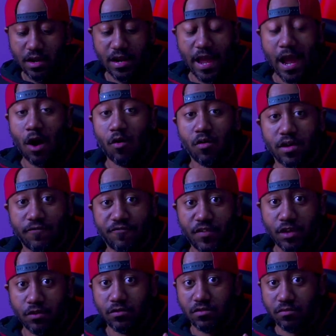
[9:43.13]
Now it
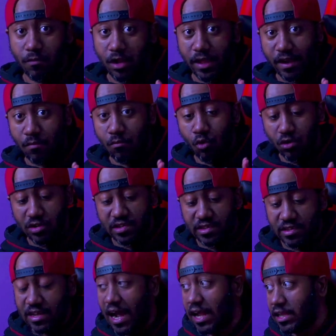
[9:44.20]
feels like a more
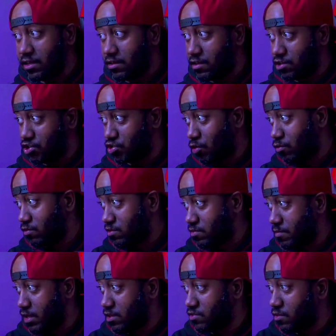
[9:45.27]
solid controller to
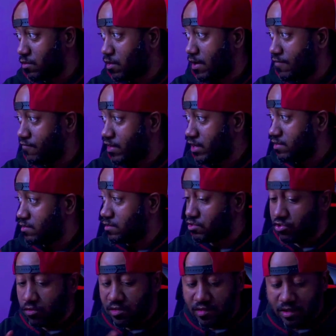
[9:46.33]
me. So I fixed the
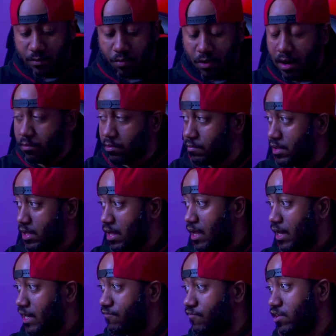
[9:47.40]
joystick problem,
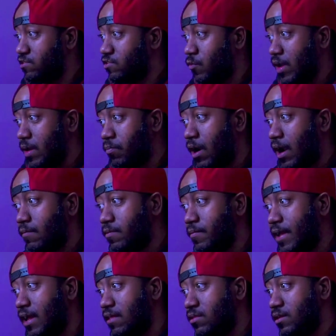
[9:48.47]
and I fixed the weight problem,
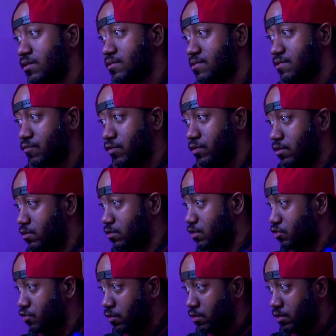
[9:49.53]
and I think this is a really good
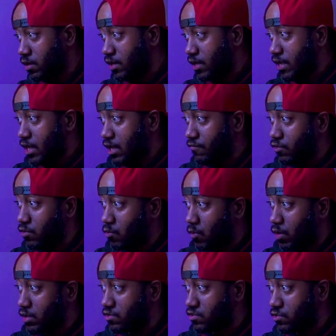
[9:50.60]
controller if you
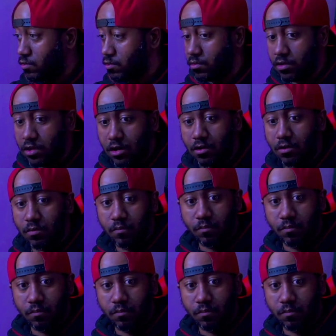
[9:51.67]
want to, you know,